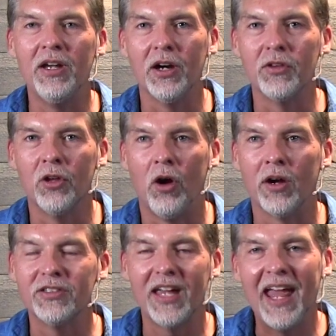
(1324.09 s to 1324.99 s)
here the
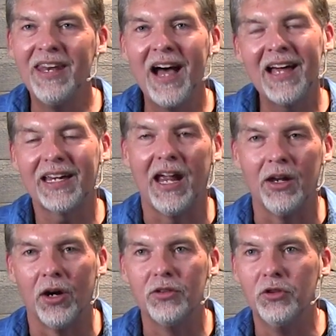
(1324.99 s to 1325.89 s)
longest, and not
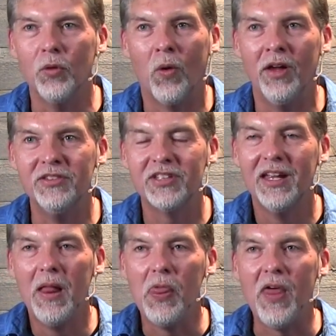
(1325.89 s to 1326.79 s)
cater to the ones
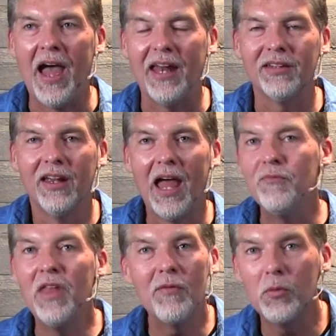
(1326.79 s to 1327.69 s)
that have
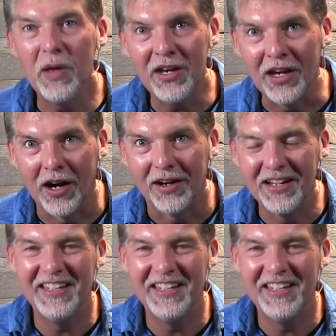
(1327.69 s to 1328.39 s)
never been here.